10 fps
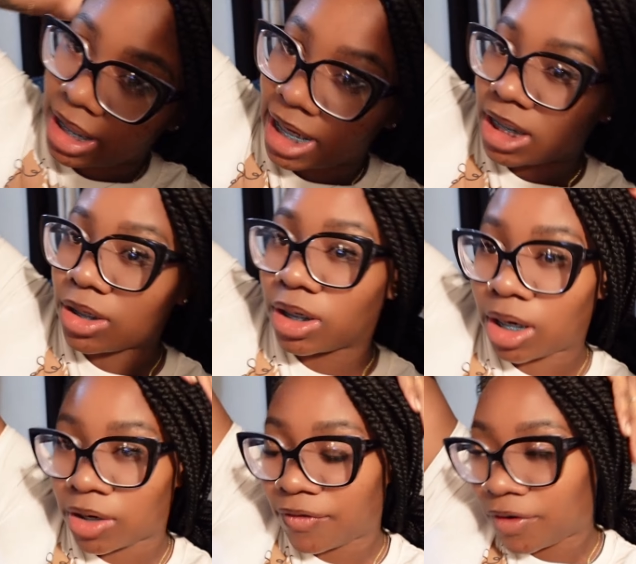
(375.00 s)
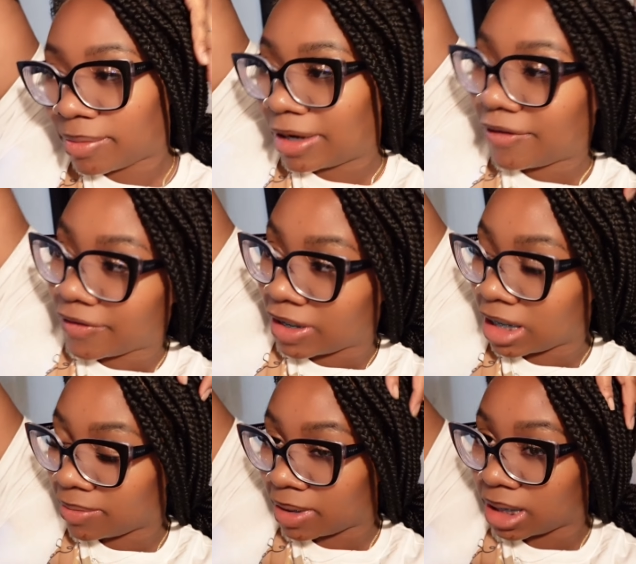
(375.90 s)
lights are for my
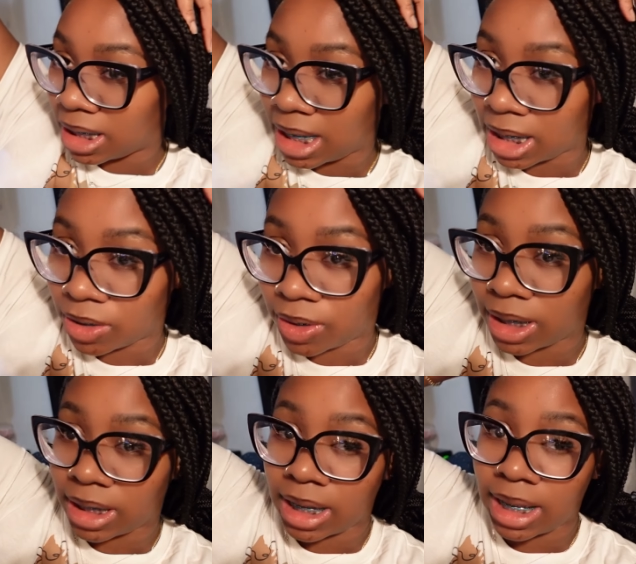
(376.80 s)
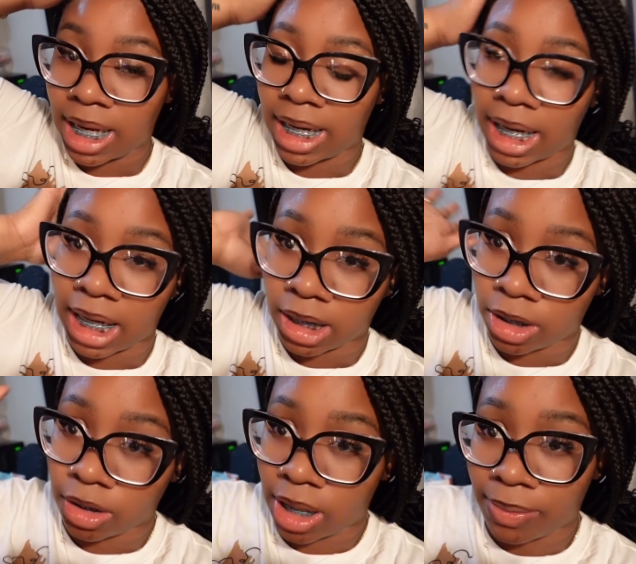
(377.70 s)
friendsmas. That's on Sunday, and I got a
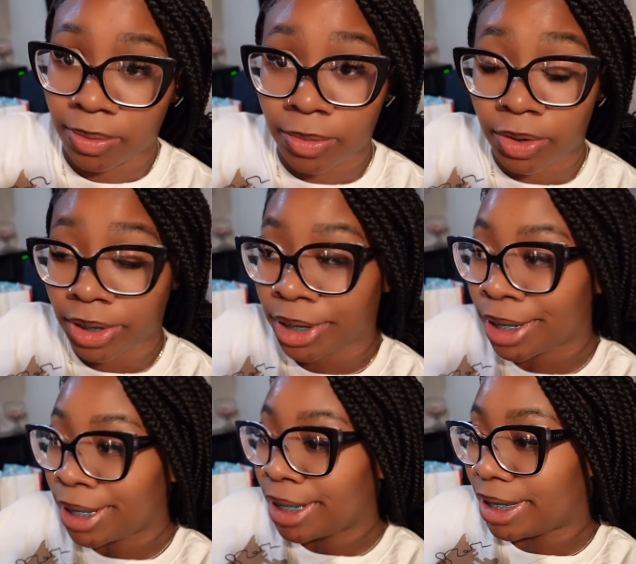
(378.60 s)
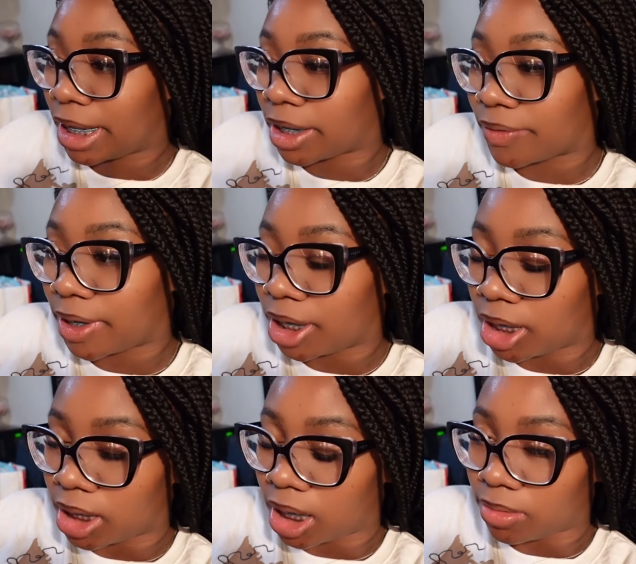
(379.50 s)
little couple more
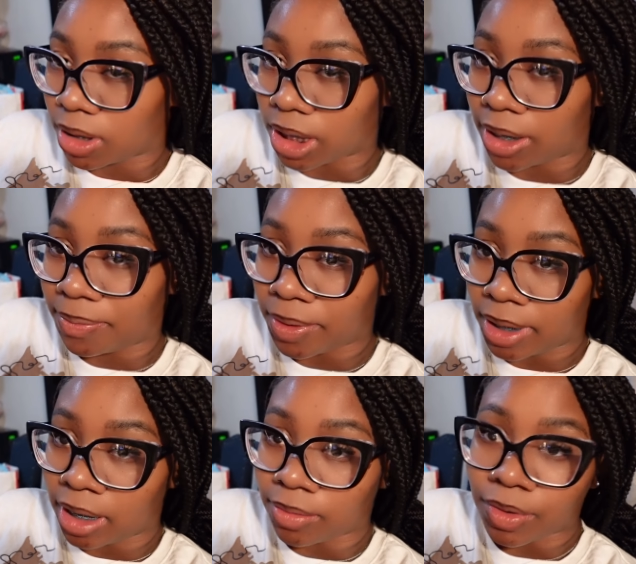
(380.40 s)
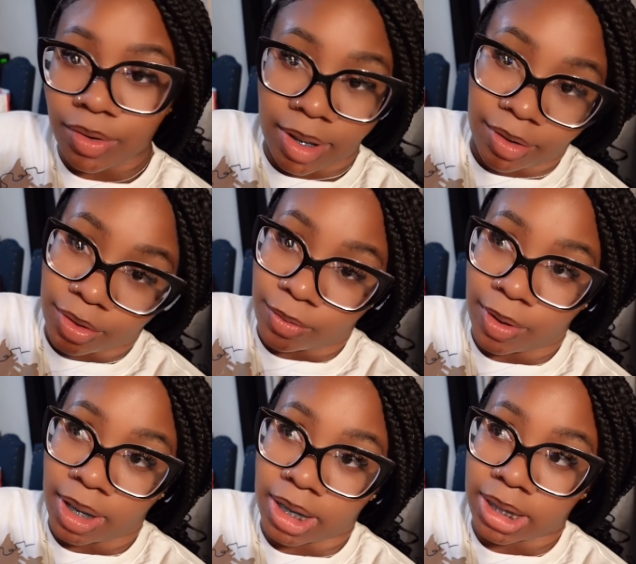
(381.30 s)
decorations that I'm just gonna put up throughout the
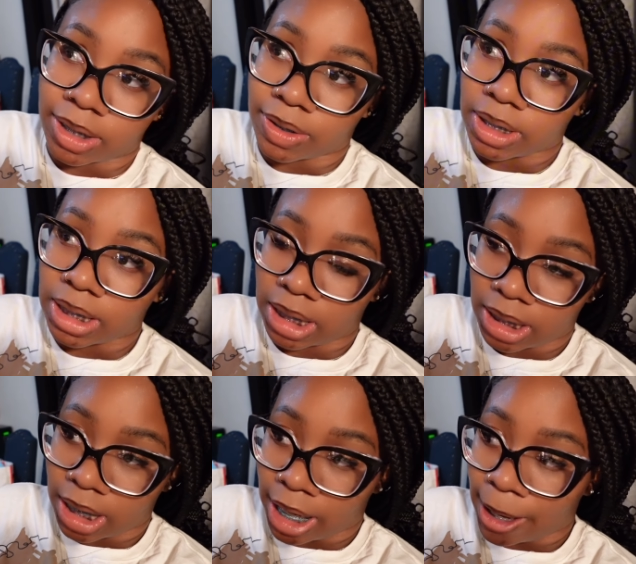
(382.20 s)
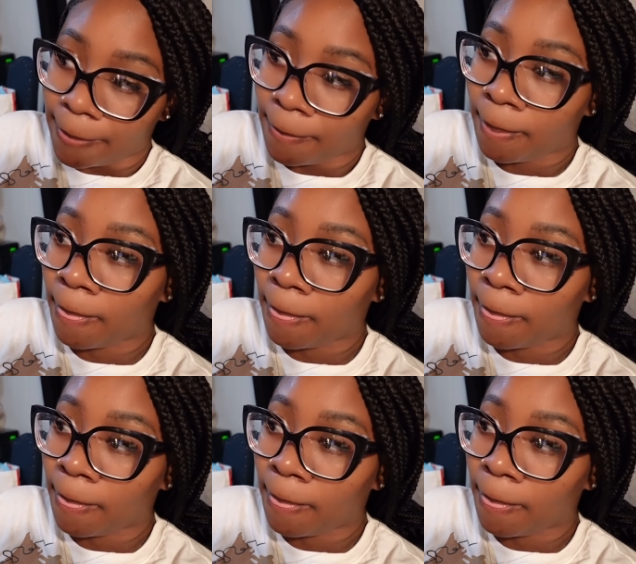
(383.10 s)
week until Sunday.